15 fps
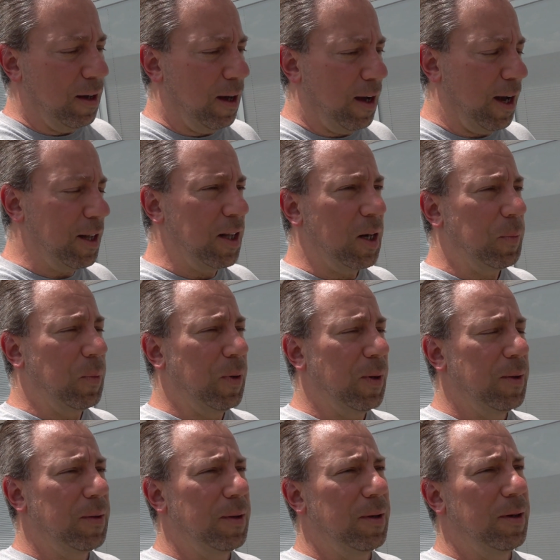I ended up
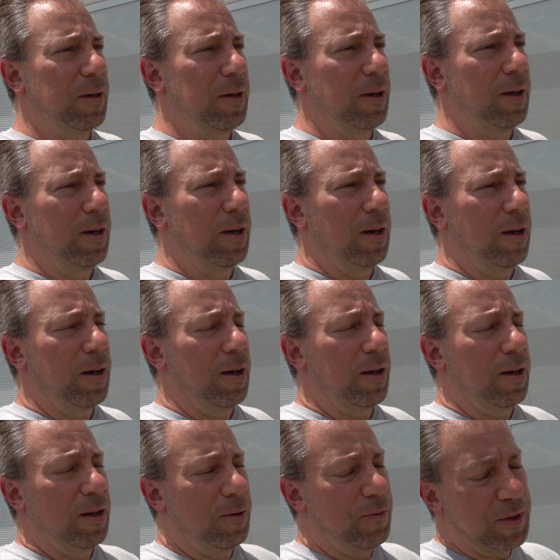
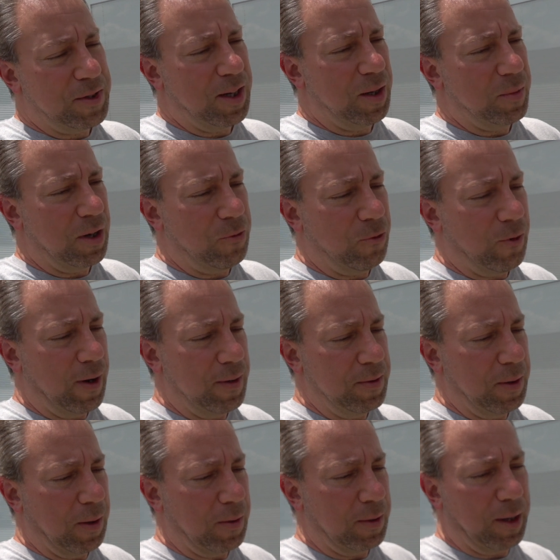visiting my friend,
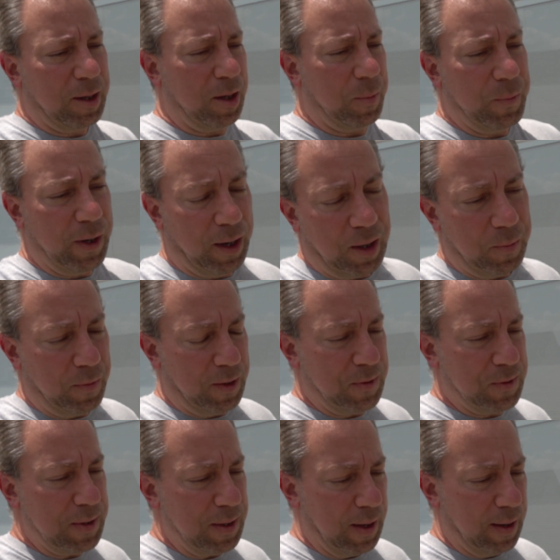and I ended up picking up my
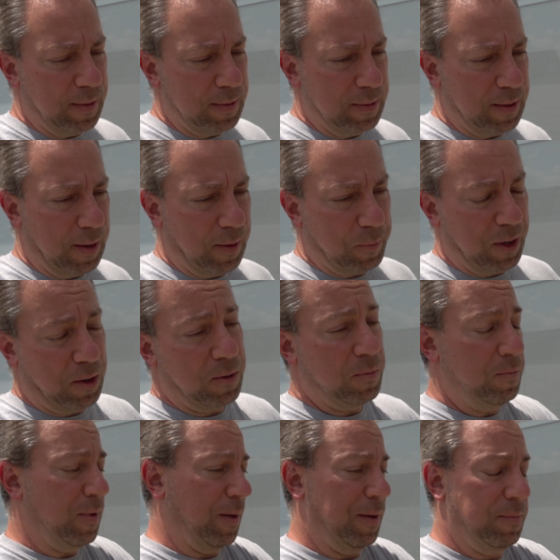C8, and now my
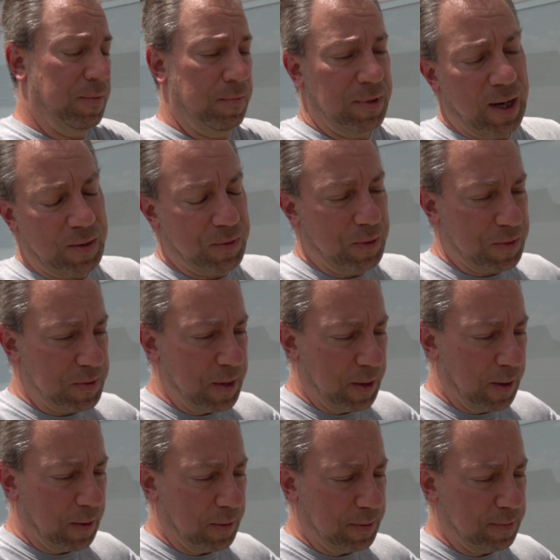Tesla's
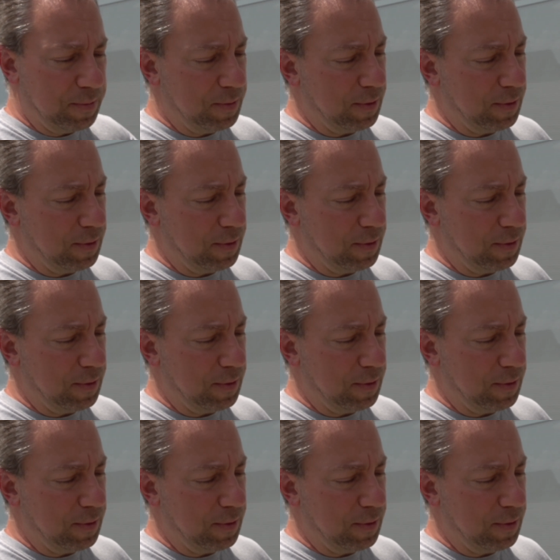there, and